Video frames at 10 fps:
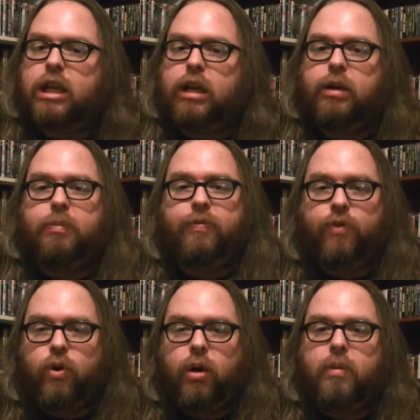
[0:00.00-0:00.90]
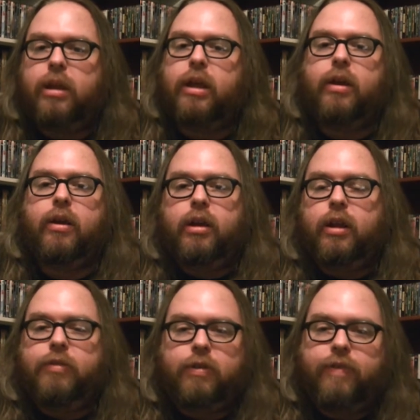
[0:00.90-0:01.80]
and they could perform, and they
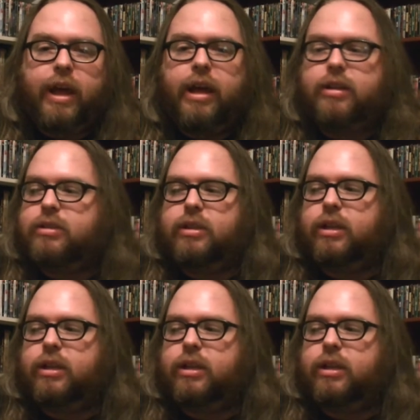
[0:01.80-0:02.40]
love their fans,